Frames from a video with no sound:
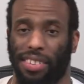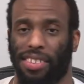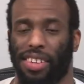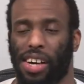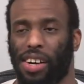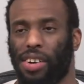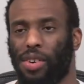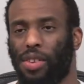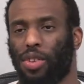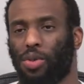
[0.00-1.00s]

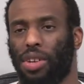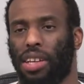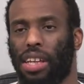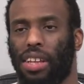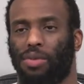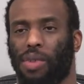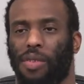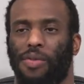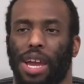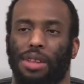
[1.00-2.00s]
So this one is My
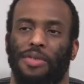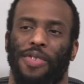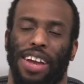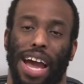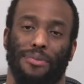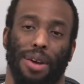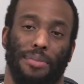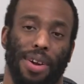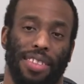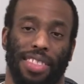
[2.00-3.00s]
Family Forgot My
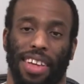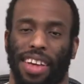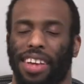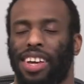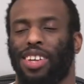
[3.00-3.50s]
Birthday.